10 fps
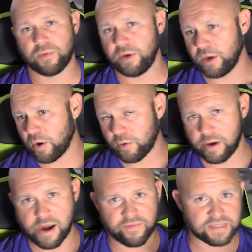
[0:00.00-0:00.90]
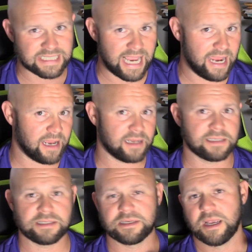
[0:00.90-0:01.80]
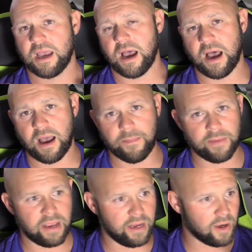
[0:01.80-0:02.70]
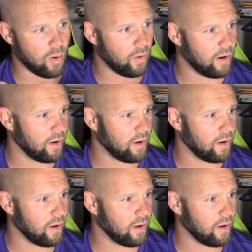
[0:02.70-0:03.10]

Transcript: you know, creative sayings, you know,